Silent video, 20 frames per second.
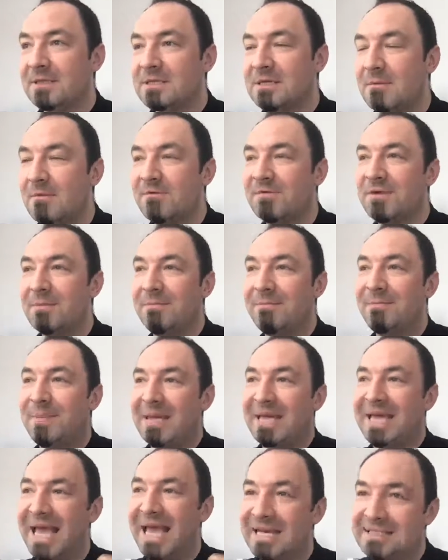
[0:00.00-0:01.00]
of the
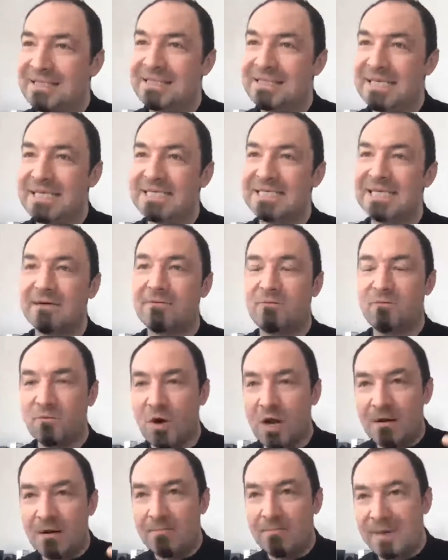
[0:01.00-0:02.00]
big entities that
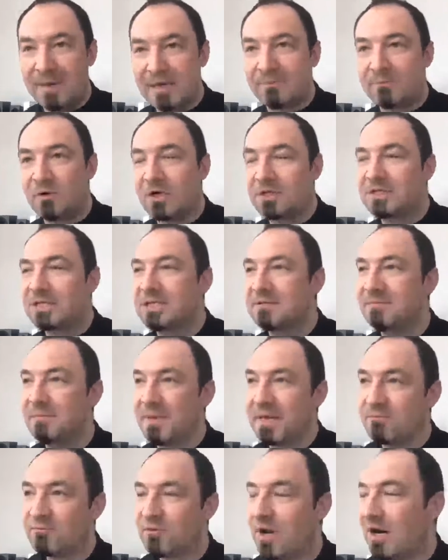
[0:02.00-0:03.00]
run big projects,
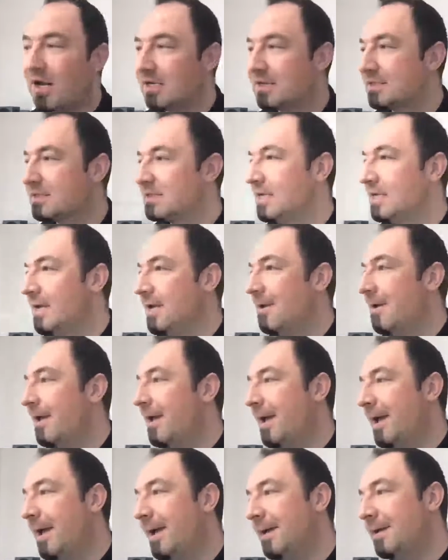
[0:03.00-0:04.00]
big products.
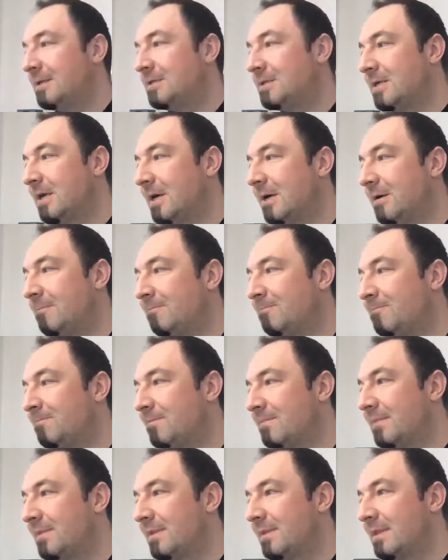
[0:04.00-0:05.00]
And
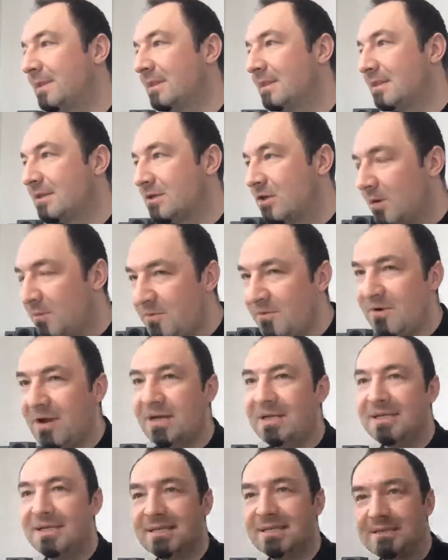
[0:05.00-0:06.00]

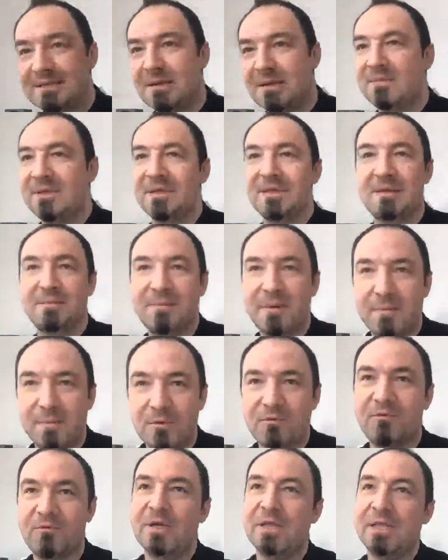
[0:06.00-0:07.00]
copywriting is something that people
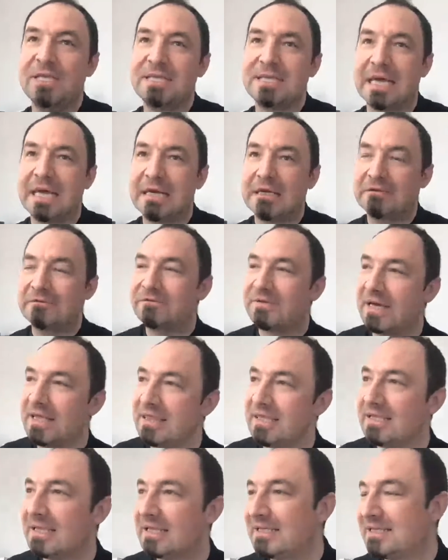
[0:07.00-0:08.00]
really kind of, I
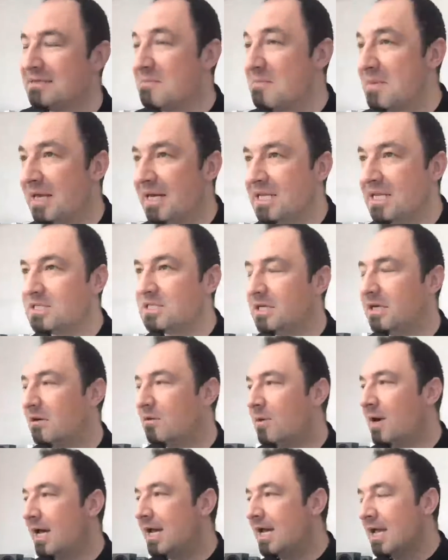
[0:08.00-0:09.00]
think, that diminish in a
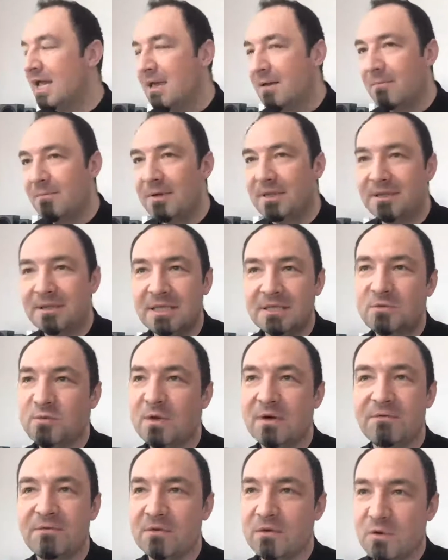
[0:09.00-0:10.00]
way, but that's
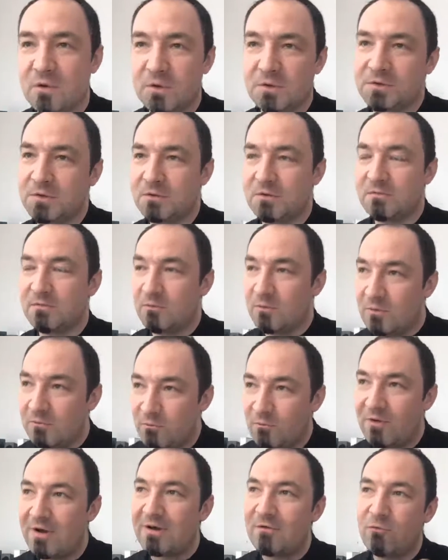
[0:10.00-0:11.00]
one of
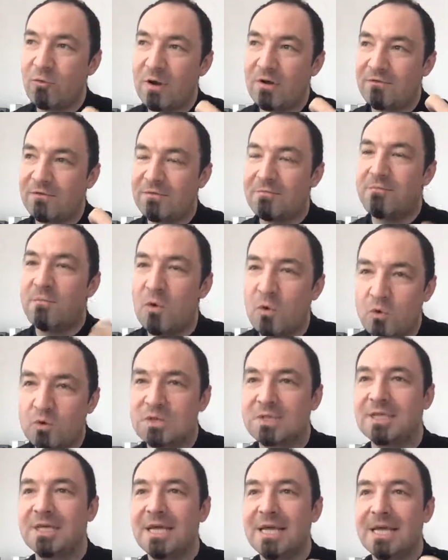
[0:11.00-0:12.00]
the most